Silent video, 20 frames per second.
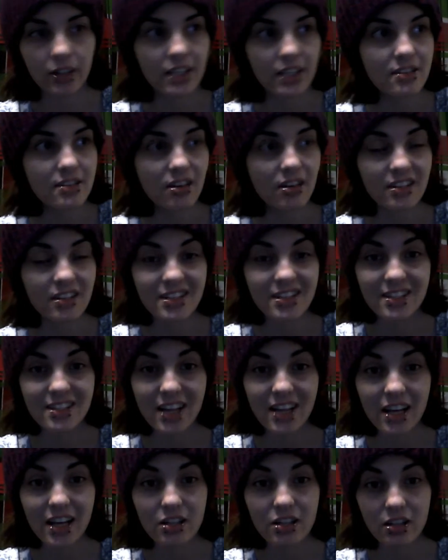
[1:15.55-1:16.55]
He's on
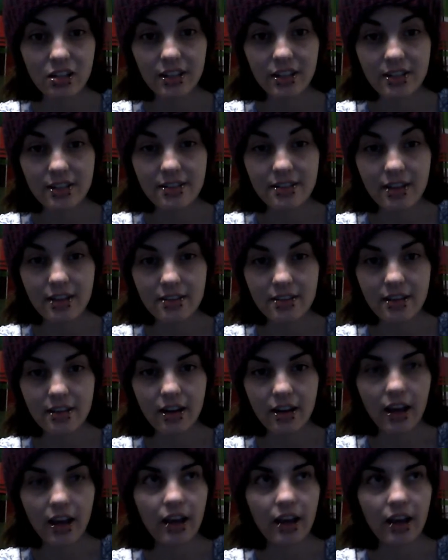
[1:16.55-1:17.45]
stage and he says it.